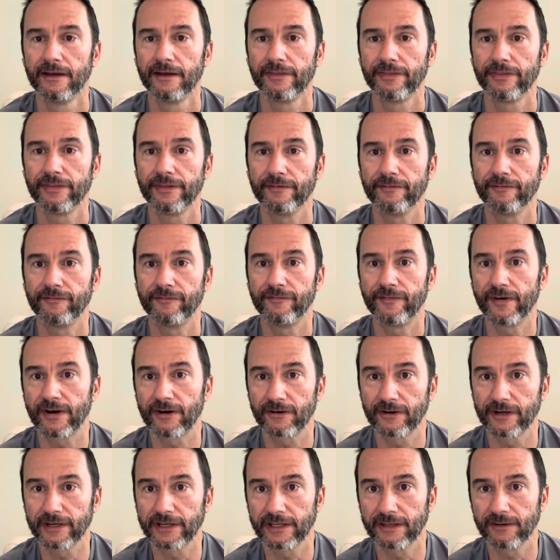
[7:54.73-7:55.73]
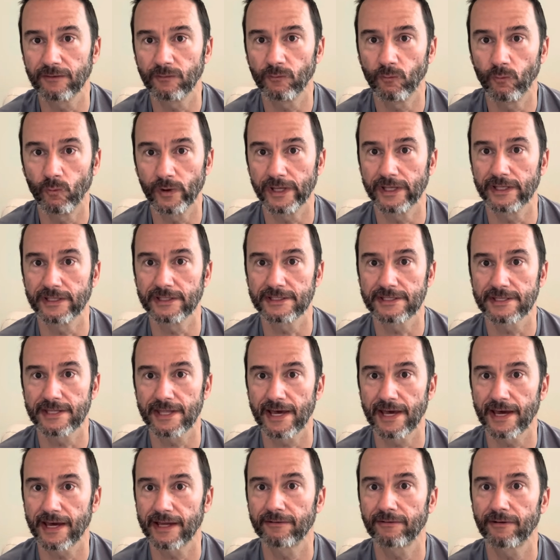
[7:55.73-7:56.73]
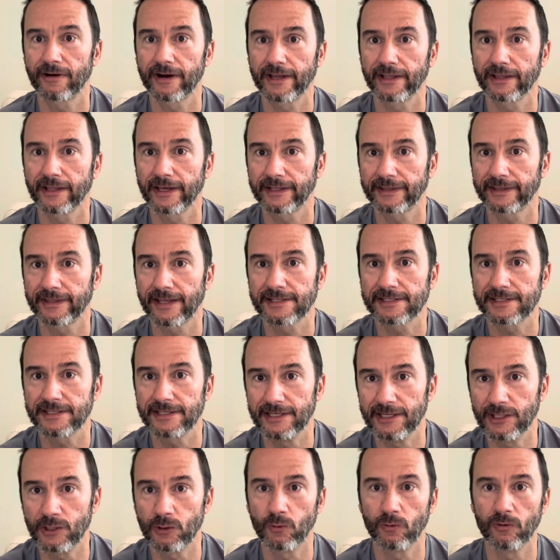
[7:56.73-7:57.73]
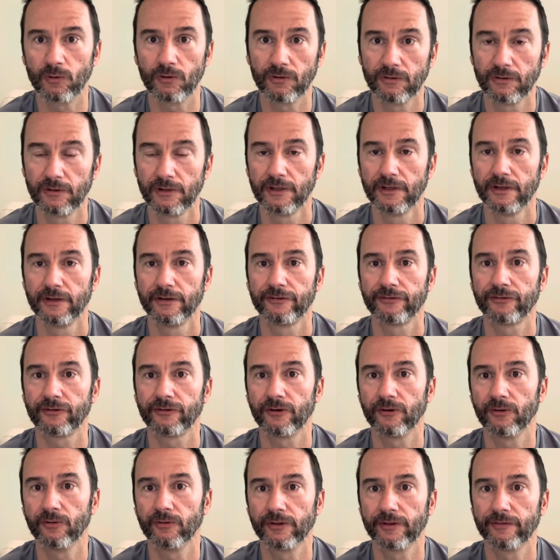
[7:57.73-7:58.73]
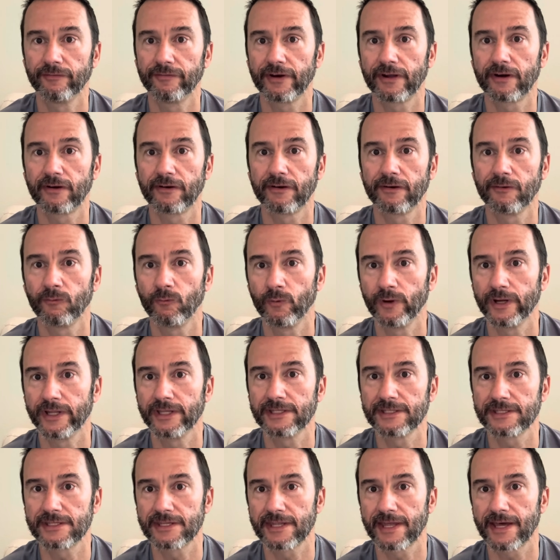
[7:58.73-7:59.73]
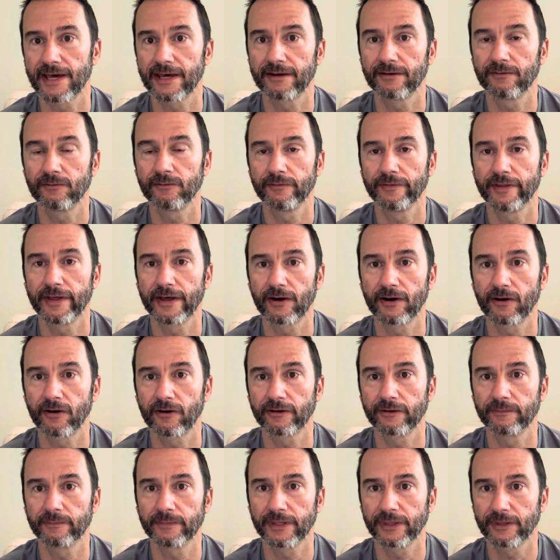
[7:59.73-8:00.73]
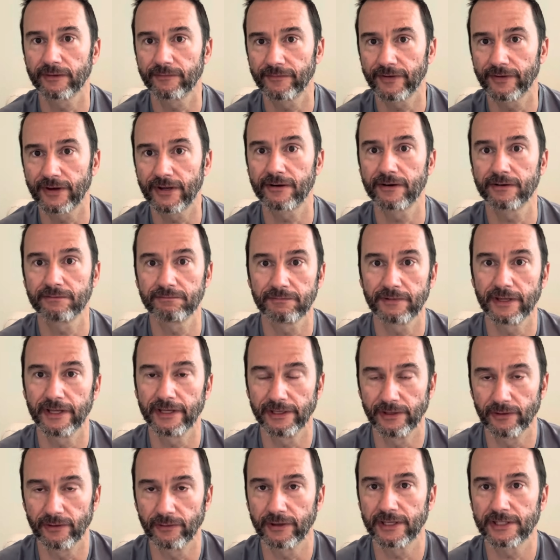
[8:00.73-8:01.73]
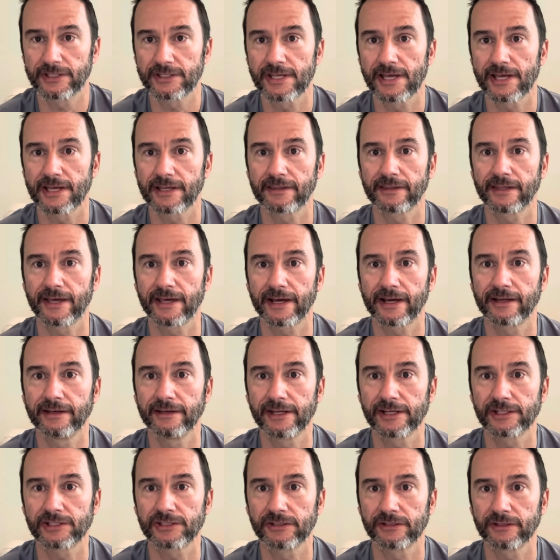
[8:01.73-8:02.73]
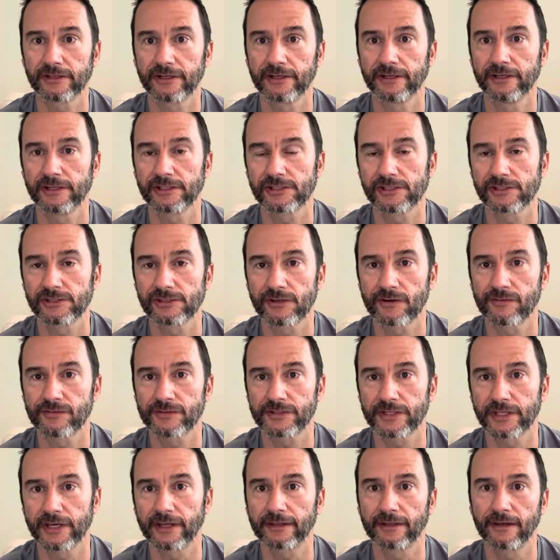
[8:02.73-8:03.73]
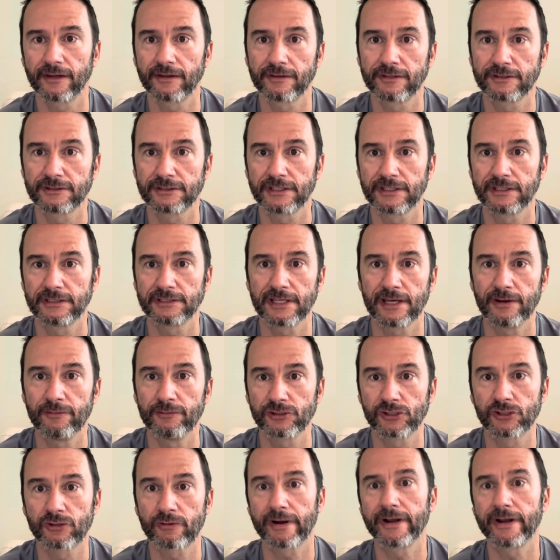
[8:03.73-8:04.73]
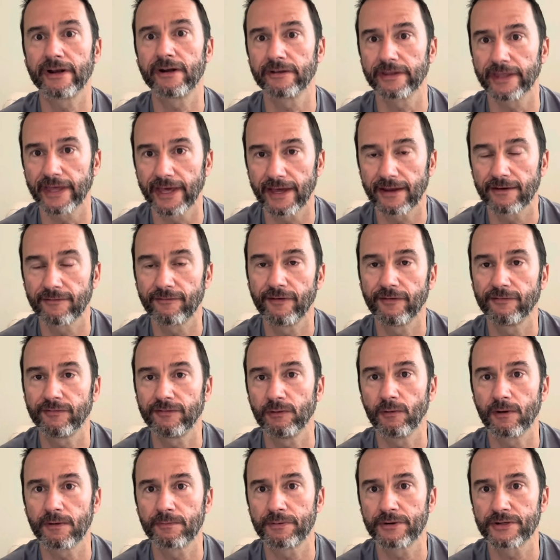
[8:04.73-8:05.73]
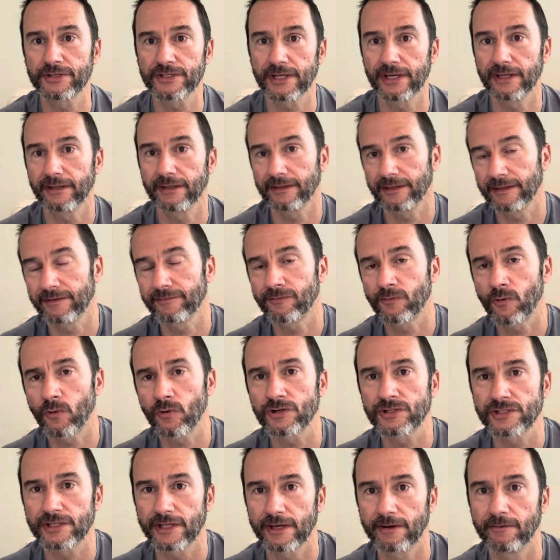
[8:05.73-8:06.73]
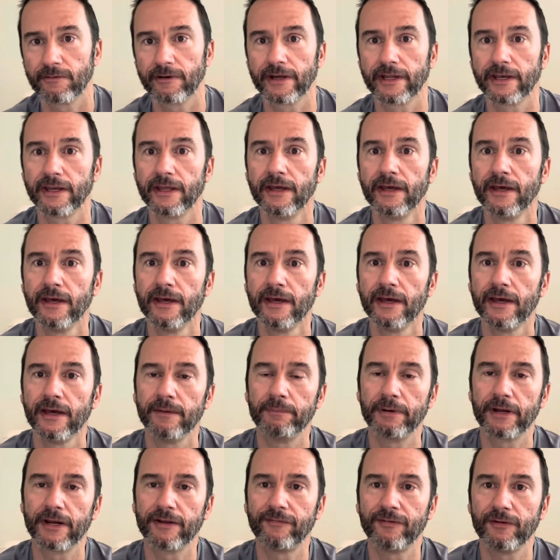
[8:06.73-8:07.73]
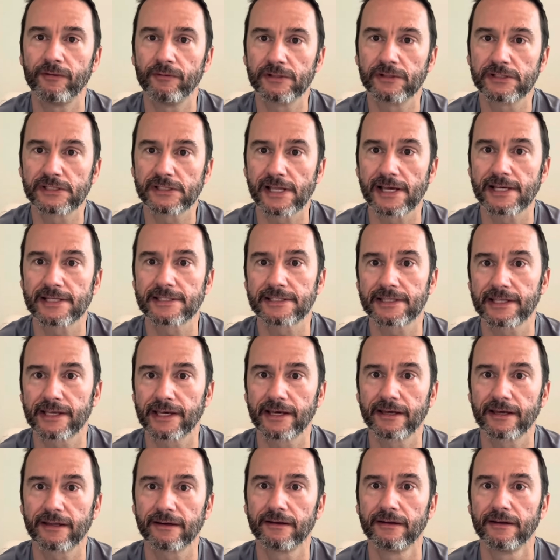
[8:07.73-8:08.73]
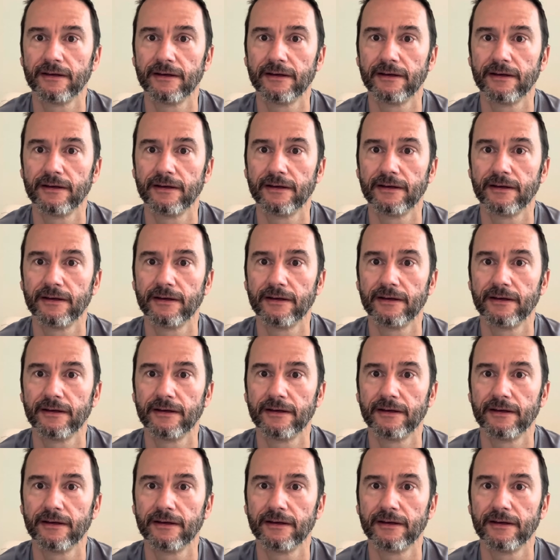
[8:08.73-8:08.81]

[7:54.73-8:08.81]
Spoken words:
the veteran wins that, right? Like that's equal. So the veteran wins that argument. The veteran, gets that condition service connected. If they say it was greater than 51%, then of course they win. But if it was less than